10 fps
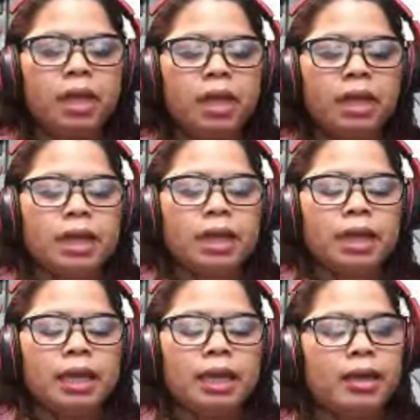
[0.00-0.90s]
And
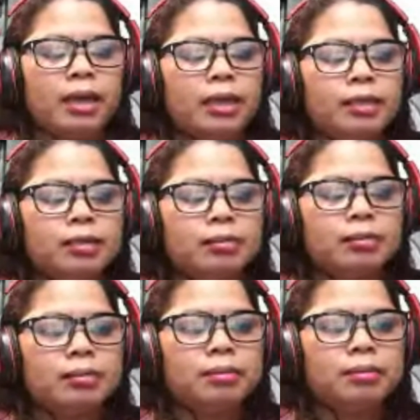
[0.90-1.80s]
then not
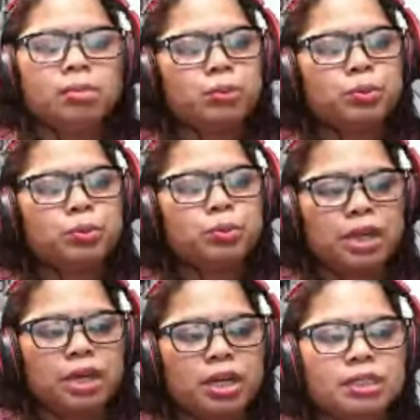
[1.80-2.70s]
so much with the
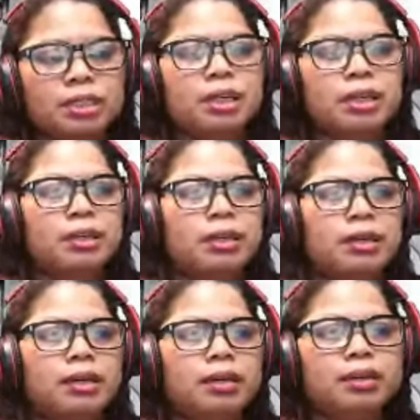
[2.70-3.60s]
shocks.
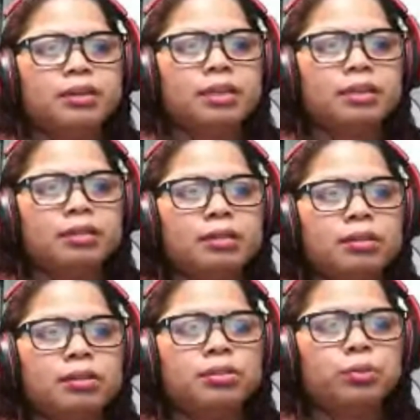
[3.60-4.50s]
They're not
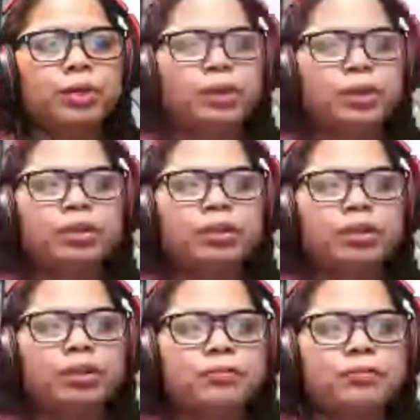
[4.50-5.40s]
also well known
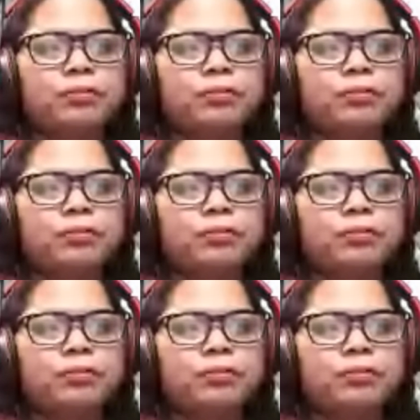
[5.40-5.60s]
for